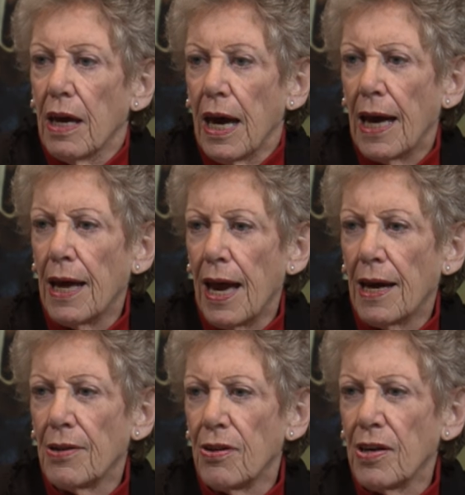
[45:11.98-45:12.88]
And,
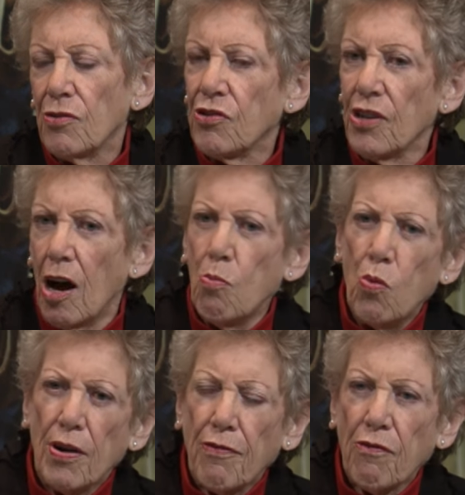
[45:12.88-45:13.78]
and, in some,
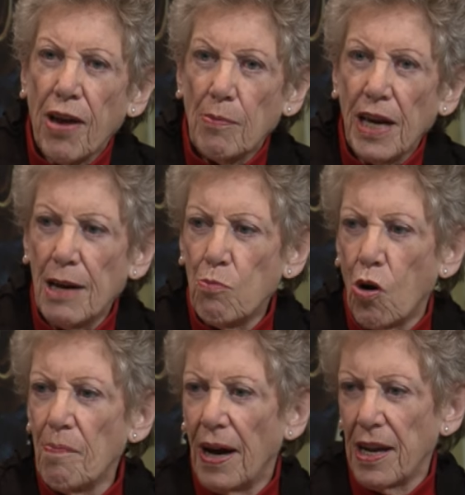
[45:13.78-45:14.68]
where if a family had
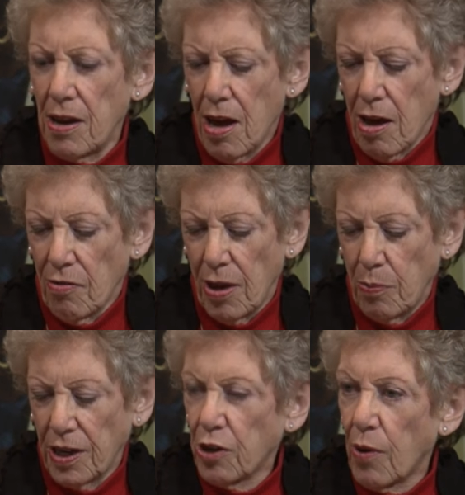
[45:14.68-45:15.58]
more money, they
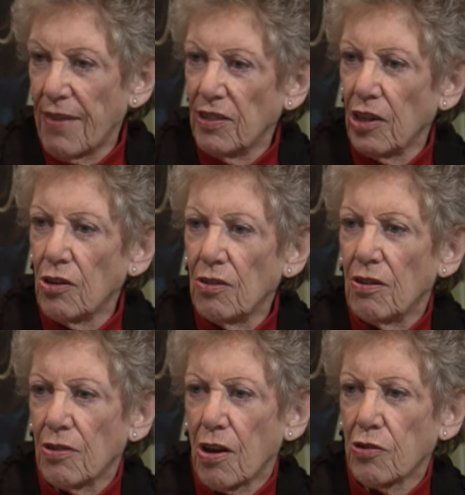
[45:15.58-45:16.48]
would engrave a little
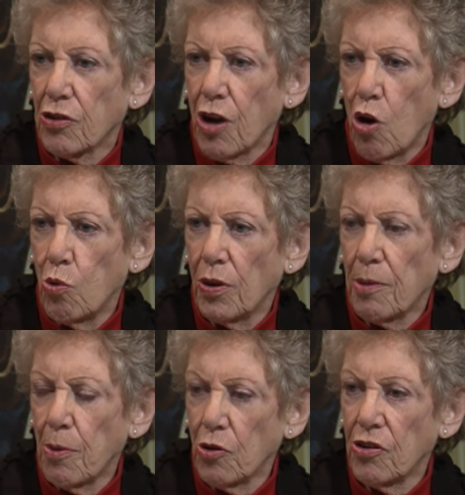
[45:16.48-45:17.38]
a stone with
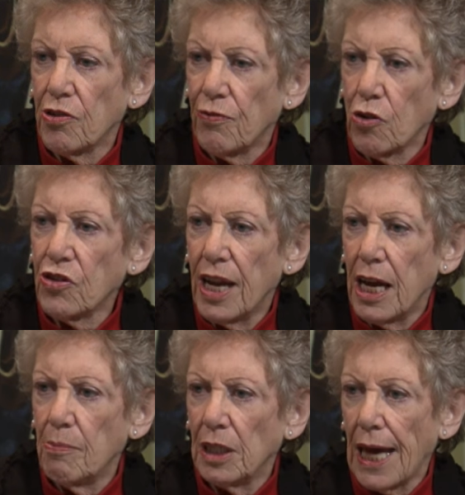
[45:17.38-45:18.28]
the person's first
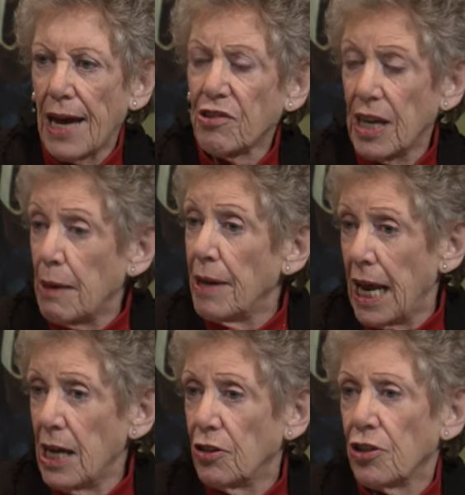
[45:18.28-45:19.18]
name and last name mm-hmm.
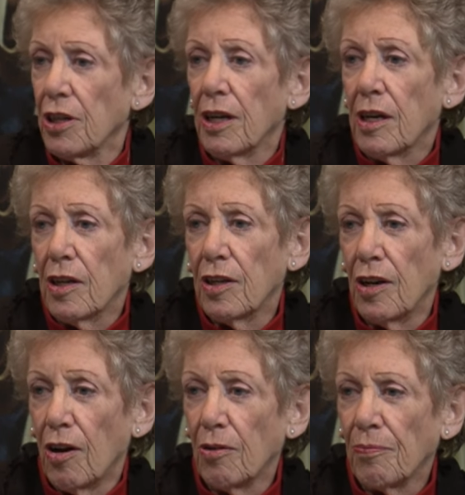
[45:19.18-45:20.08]
and age, you
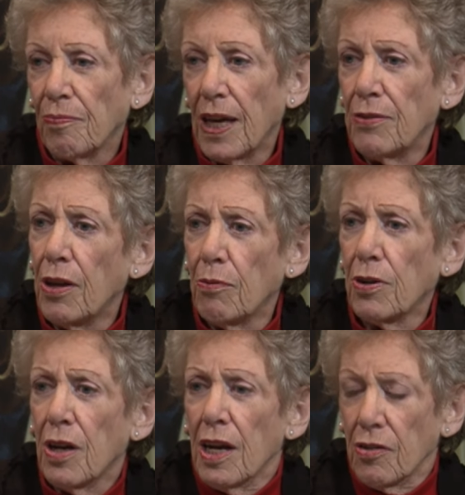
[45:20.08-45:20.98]
know. And yeah. there
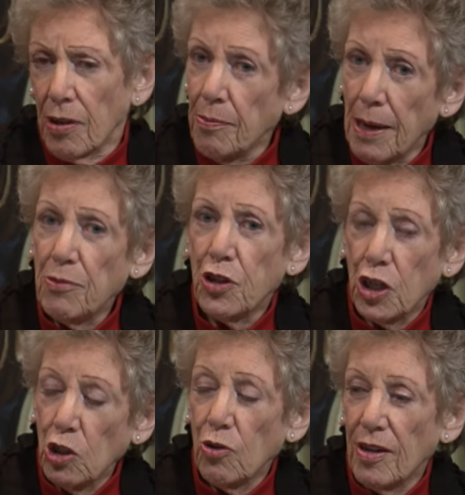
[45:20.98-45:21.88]
were sometimes
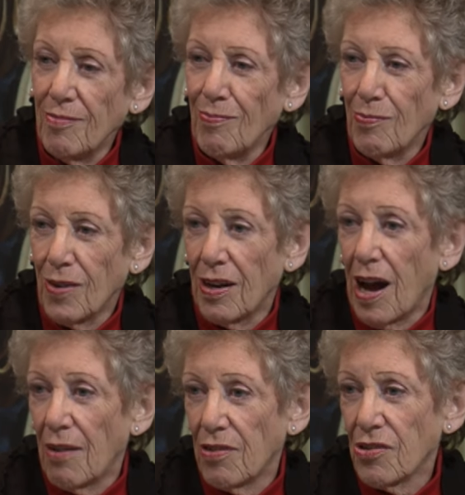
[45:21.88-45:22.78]
children, uh,
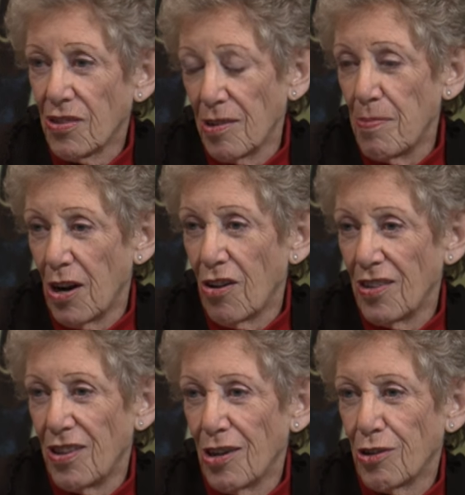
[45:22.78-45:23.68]
obviously, yeah.
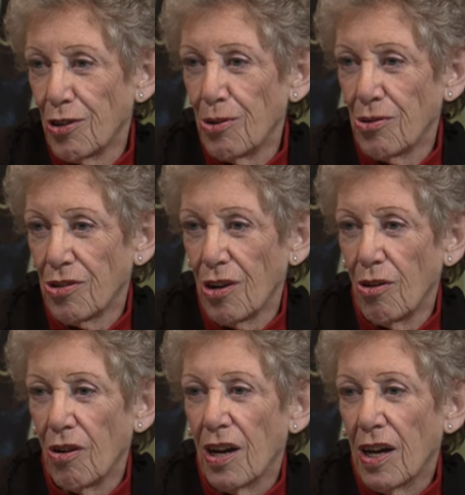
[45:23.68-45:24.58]
buried there too.
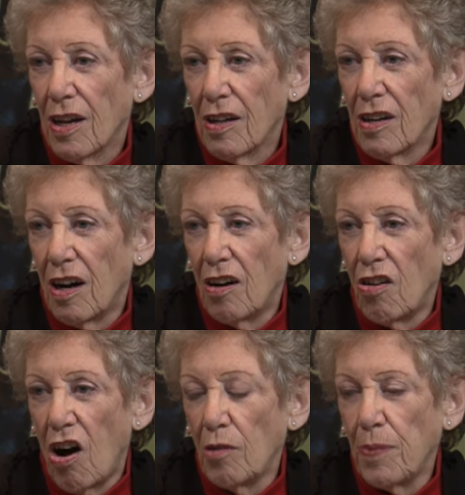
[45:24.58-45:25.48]
So, yeah. Yeah. Uh,
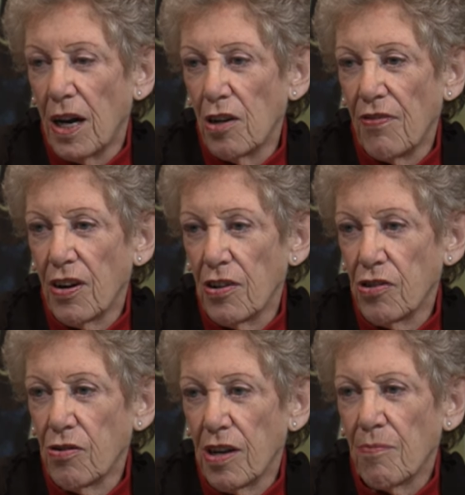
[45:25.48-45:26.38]
all part of our
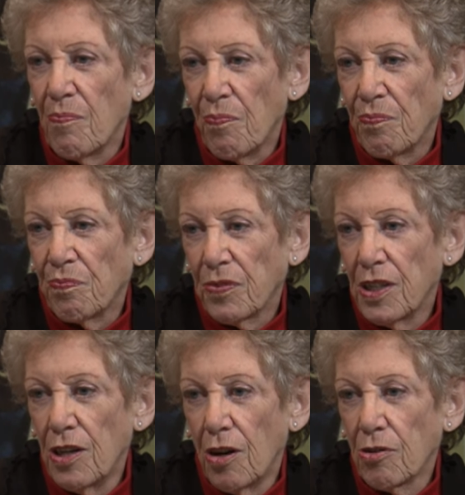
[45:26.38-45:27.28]
history.
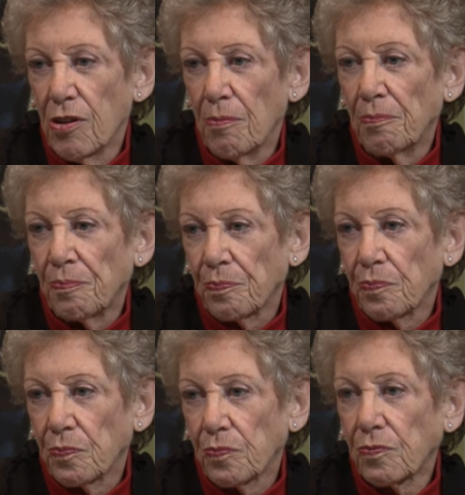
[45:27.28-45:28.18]
Mm-hmm. You know. And, and, many
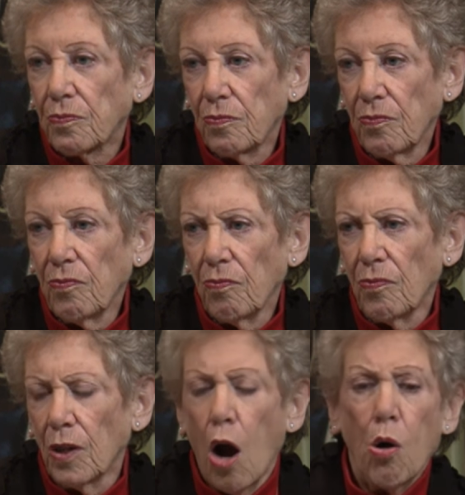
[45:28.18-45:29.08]
martyrs too, were
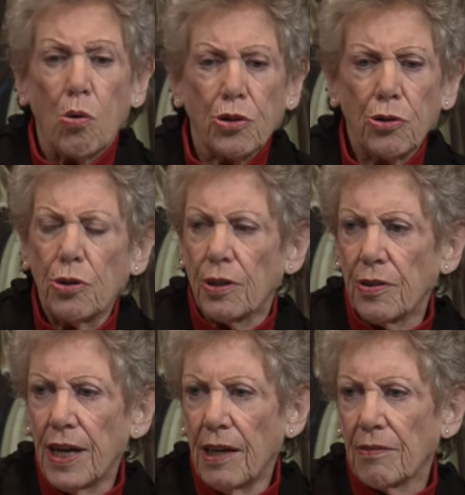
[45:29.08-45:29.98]
they not? Oh, sure,
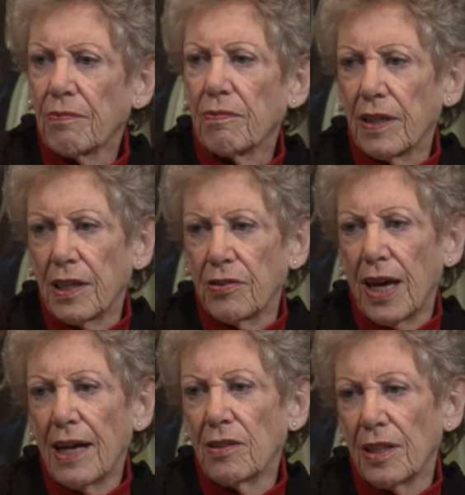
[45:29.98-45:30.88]
yeah, yeah.
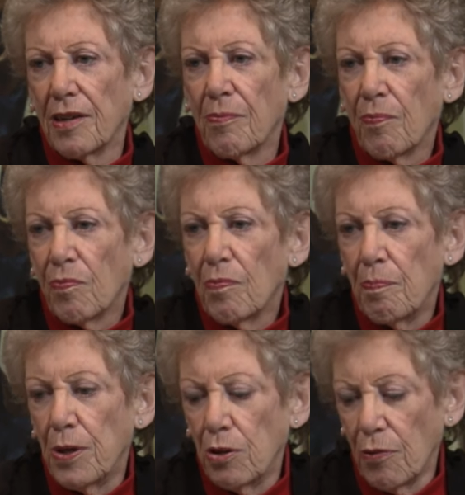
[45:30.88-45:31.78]
exactly. So
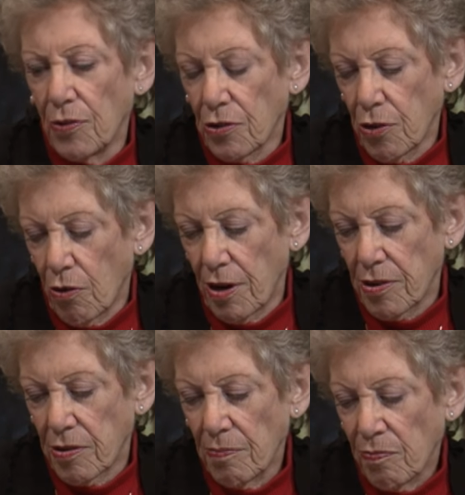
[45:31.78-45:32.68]
beautiful
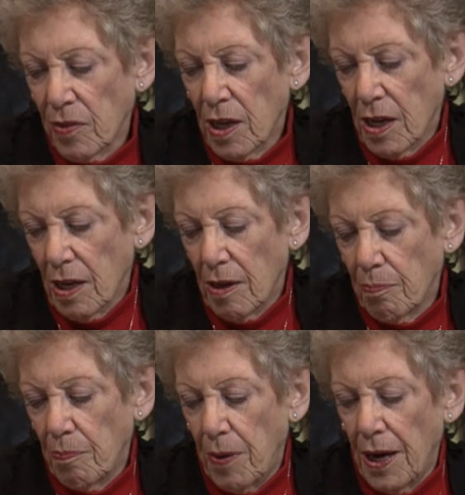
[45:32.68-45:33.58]
stories. Yeah,
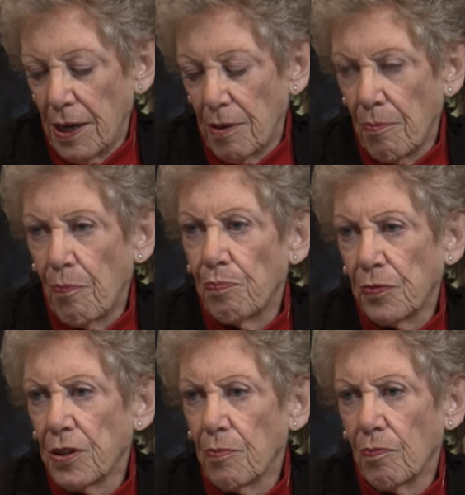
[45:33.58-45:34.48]
Tri- uh, yeah,
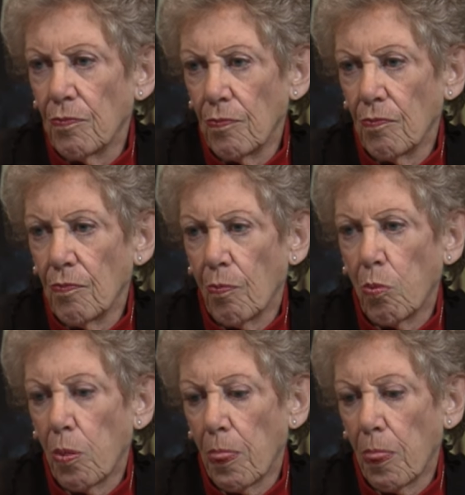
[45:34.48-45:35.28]
like you say, a very